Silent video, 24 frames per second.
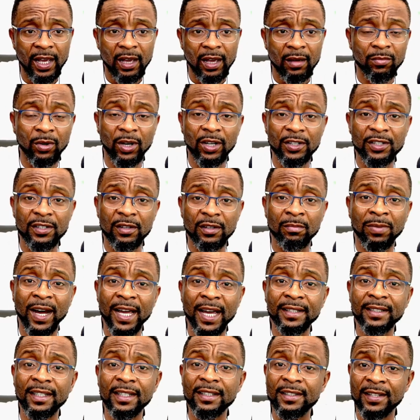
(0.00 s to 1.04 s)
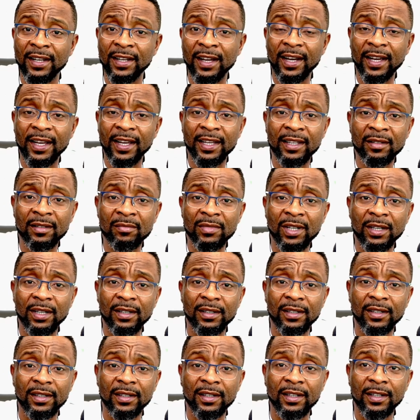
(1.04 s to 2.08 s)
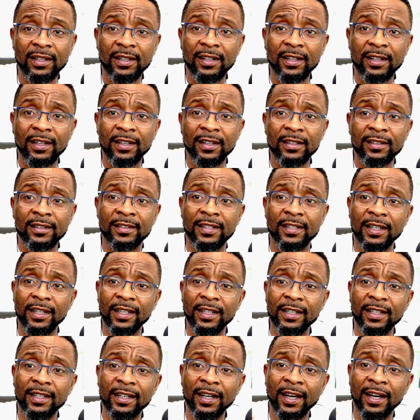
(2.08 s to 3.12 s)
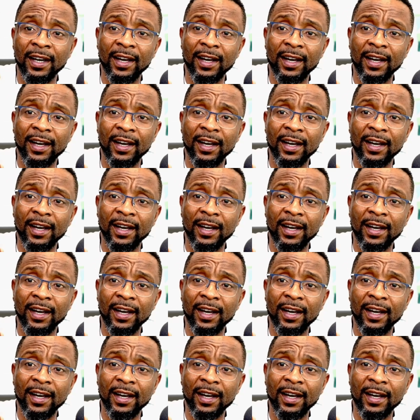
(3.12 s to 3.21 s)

But by the time the